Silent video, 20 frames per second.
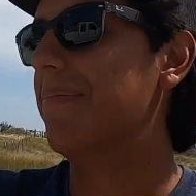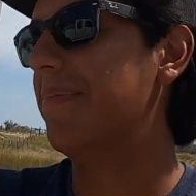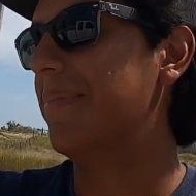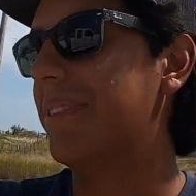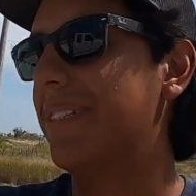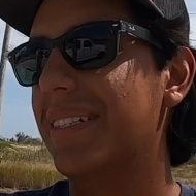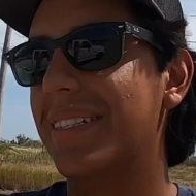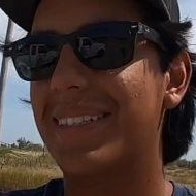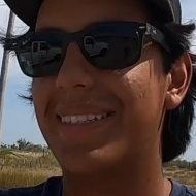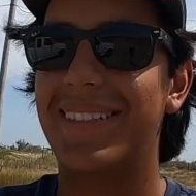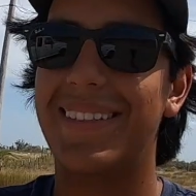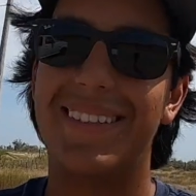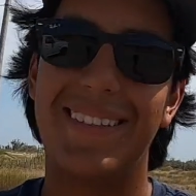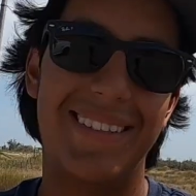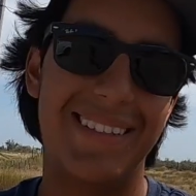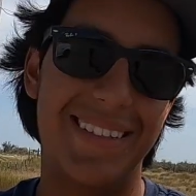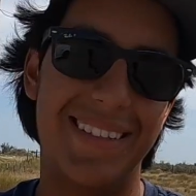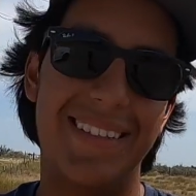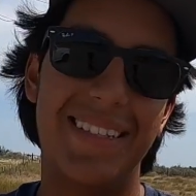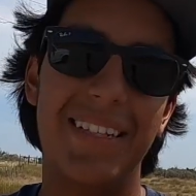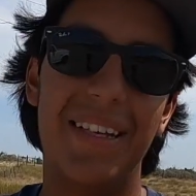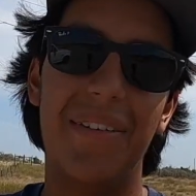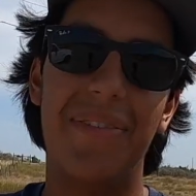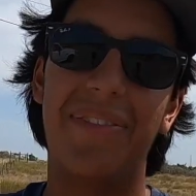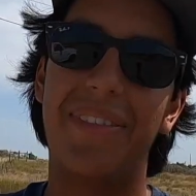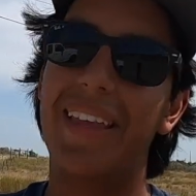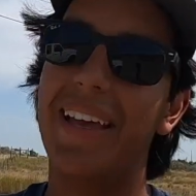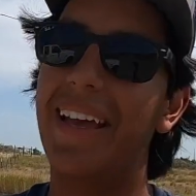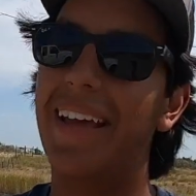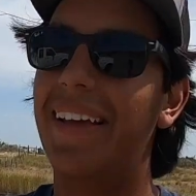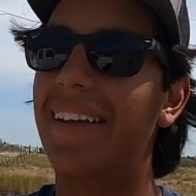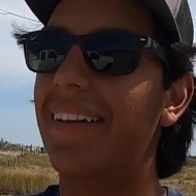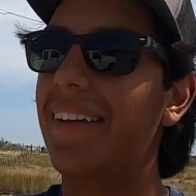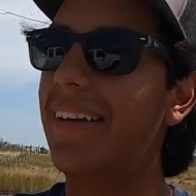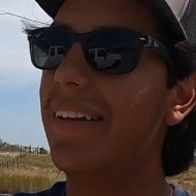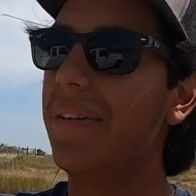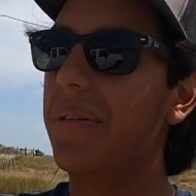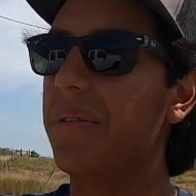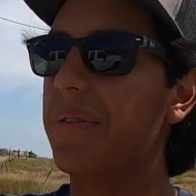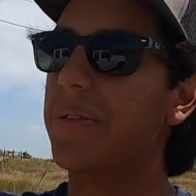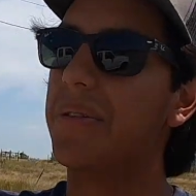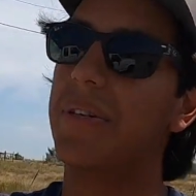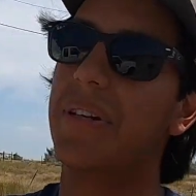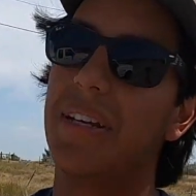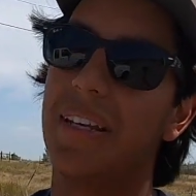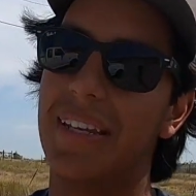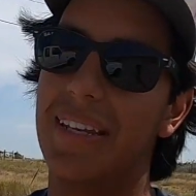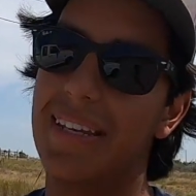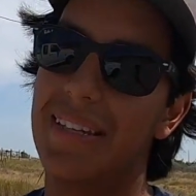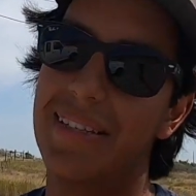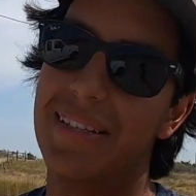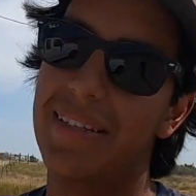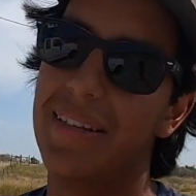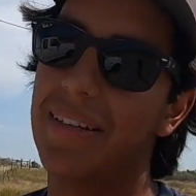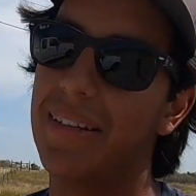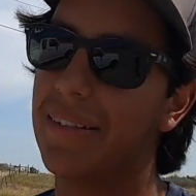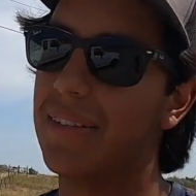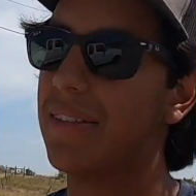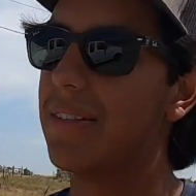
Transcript: just stuff that an old truck needs done.